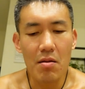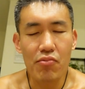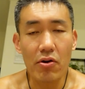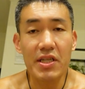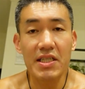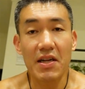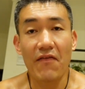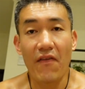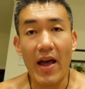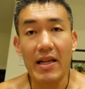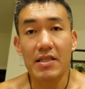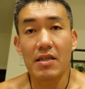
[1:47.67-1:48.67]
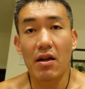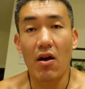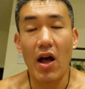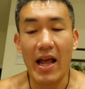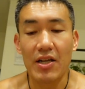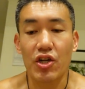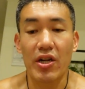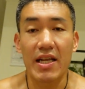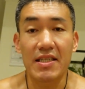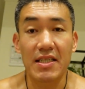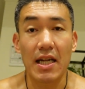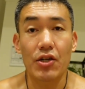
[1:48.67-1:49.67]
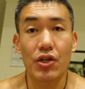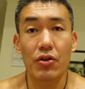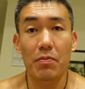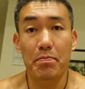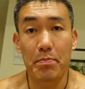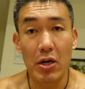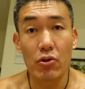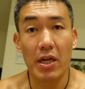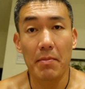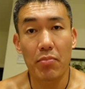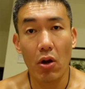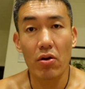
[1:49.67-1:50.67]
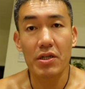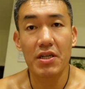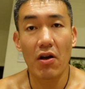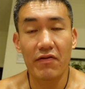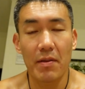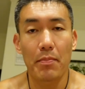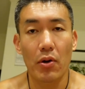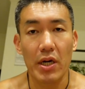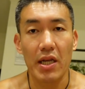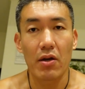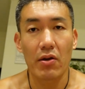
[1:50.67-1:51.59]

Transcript: proteins and fats are actually essential building blocks of the body.